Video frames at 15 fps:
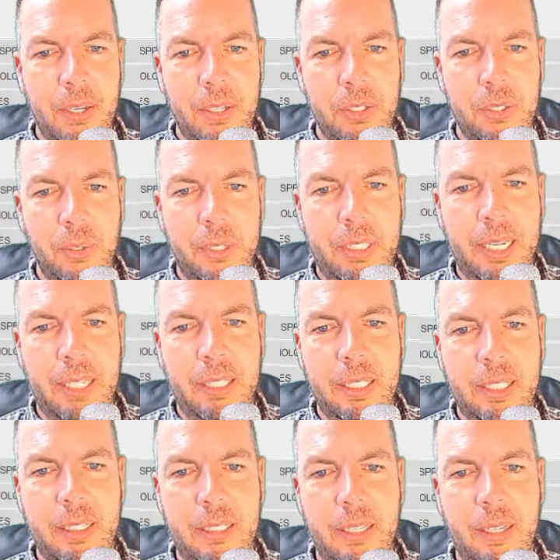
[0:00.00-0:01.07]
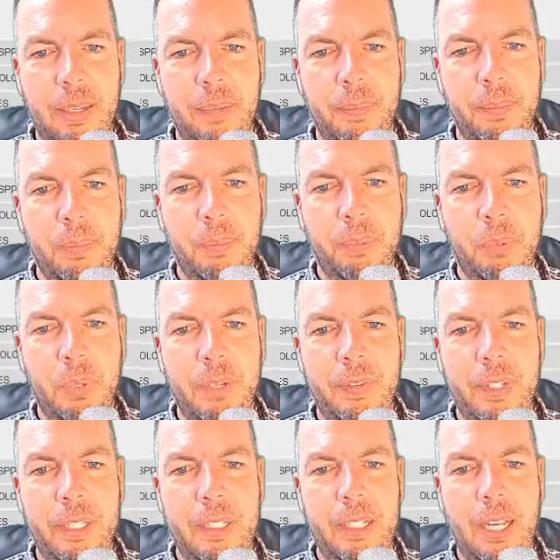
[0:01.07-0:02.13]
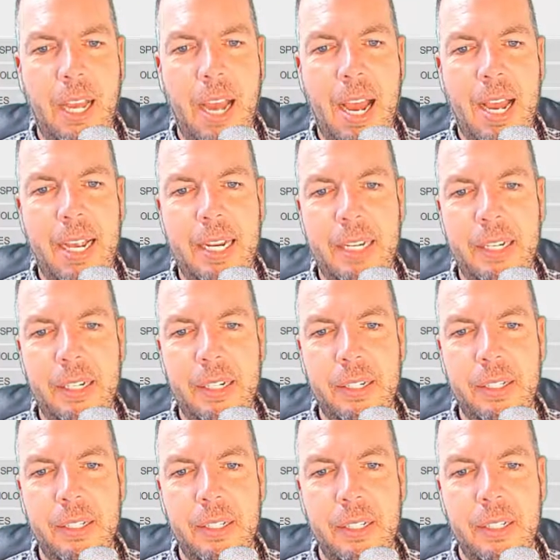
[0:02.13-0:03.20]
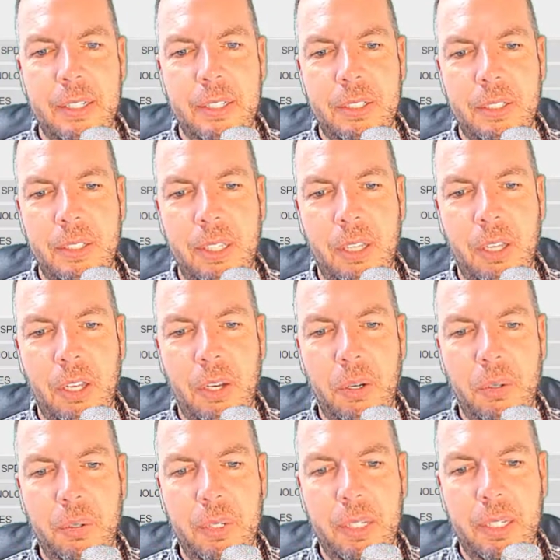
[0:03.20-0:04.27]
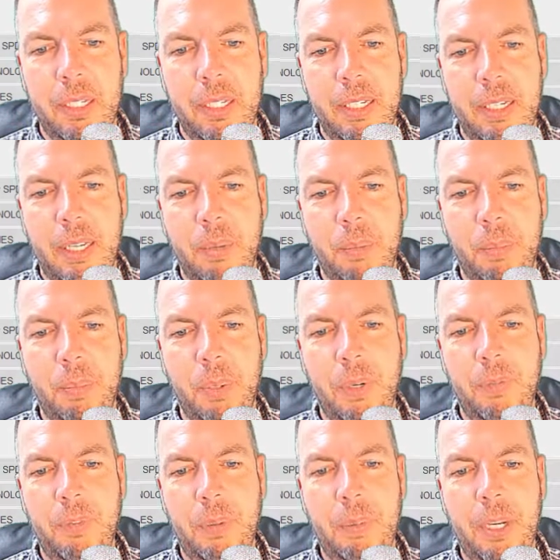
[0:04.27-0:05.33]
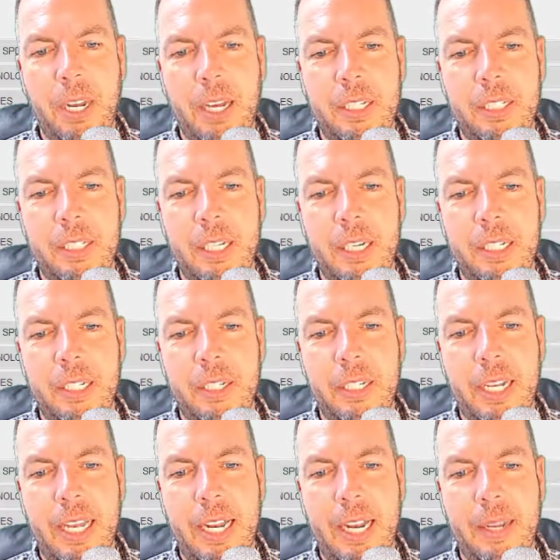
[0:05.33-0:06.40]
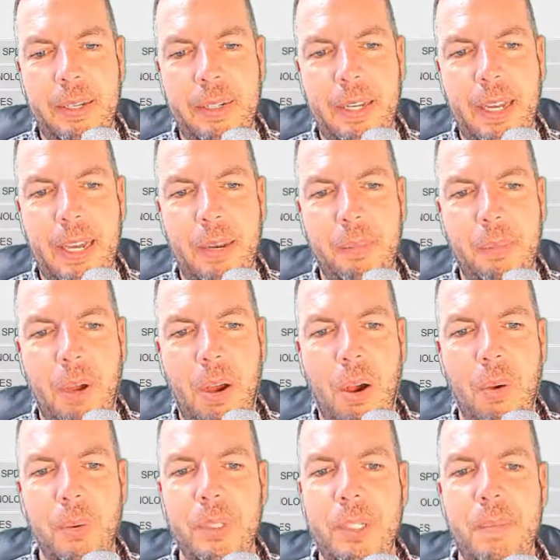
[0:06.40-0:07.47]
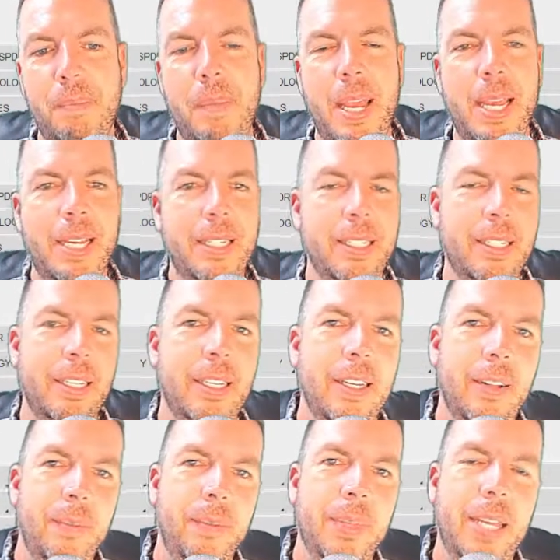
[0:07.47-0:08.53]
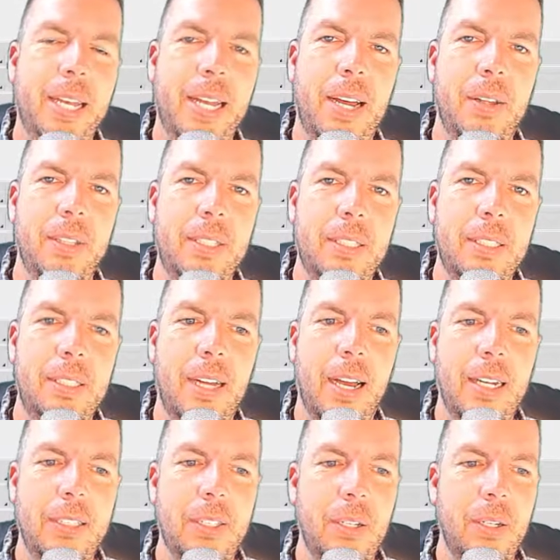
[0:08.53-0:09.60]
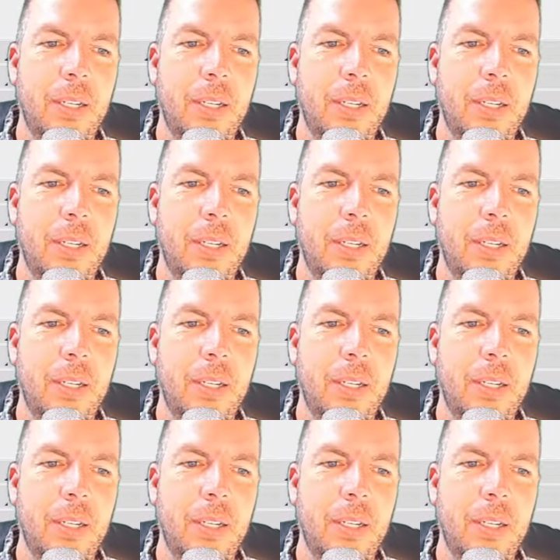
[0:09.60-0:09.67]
So I take this previous high here to the low, and we'll put a Fibonacci on here, and I'm always amazed at how these stocks